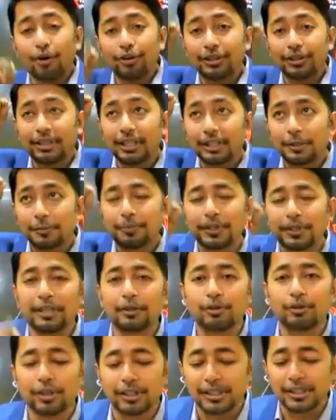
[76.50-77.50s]
on this
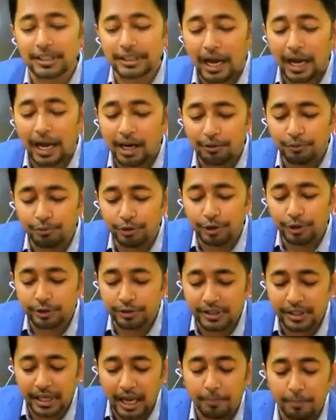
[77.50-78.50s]
particular star, which
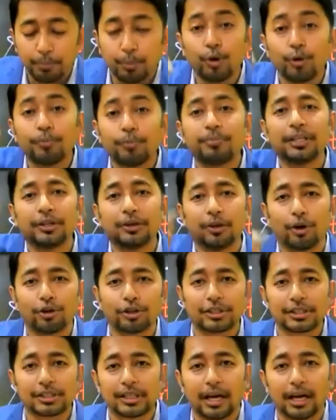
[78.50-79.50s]
was above the
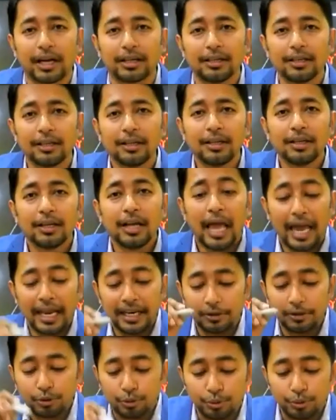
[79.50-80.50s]
North Star.
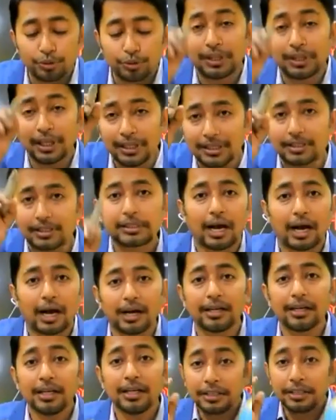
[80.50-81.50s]
And through this
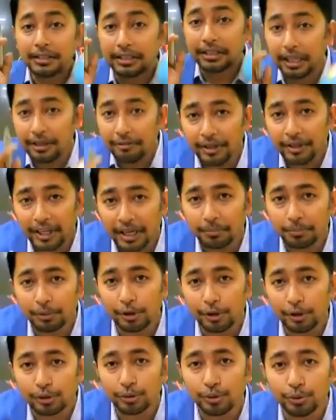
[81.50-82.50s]
star, they were
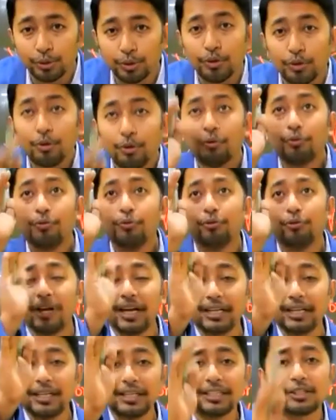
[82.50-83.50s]
able to know
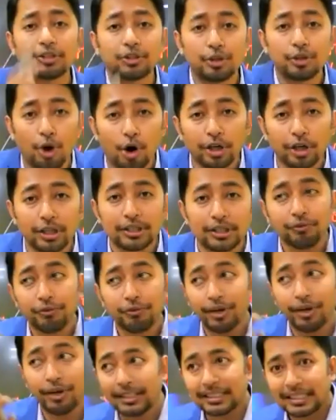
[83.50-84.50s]
where is north,
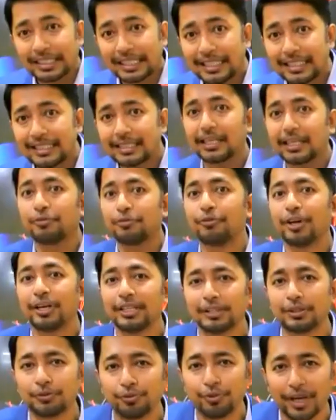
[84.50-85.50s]
where is east, and where
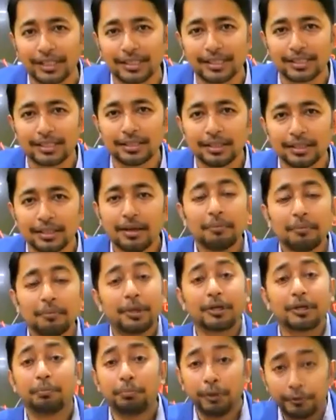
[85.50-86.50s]
is west.
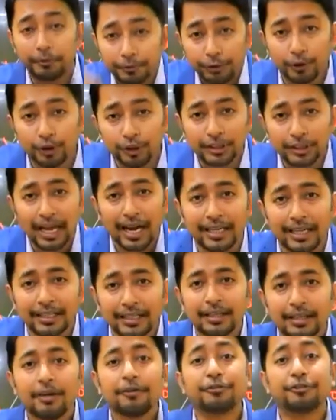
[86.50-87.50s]
But before
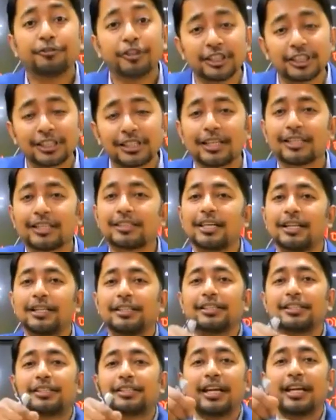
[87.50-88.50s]
that, first let us
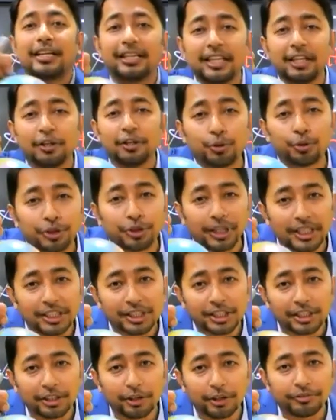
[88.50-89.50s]
understand the
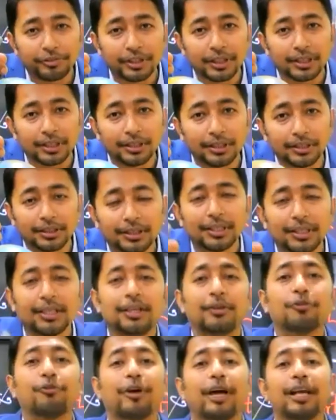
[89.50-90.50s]
rotation of the earth.
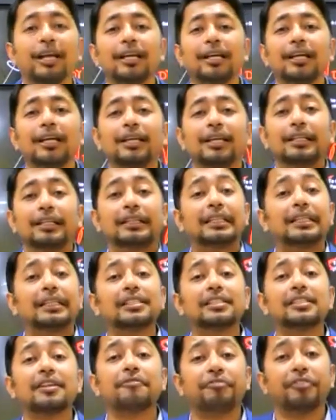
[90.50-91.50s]
Well,
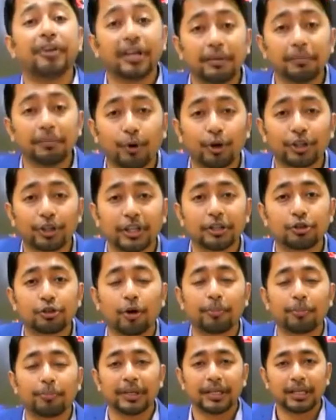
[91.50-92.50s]
this is a very important
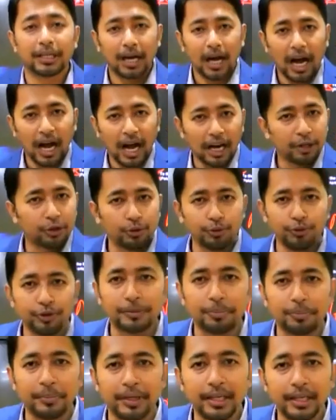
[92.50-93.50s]
topic. Are you
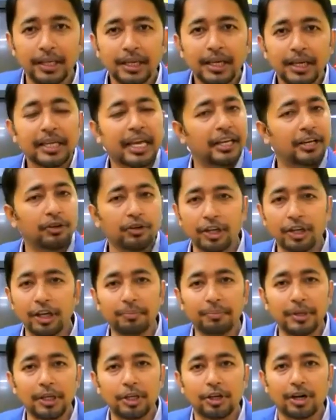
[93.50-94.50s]
with me? Can you
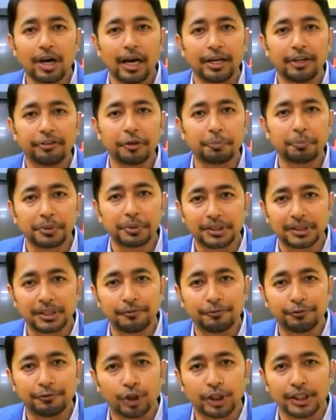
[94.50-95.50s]
give me your
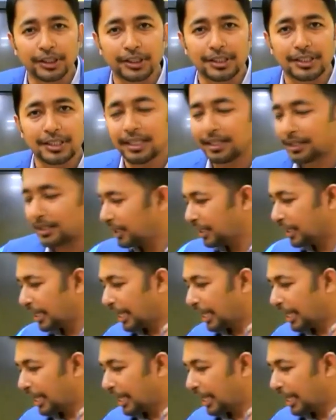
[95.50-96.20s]
100% focus here?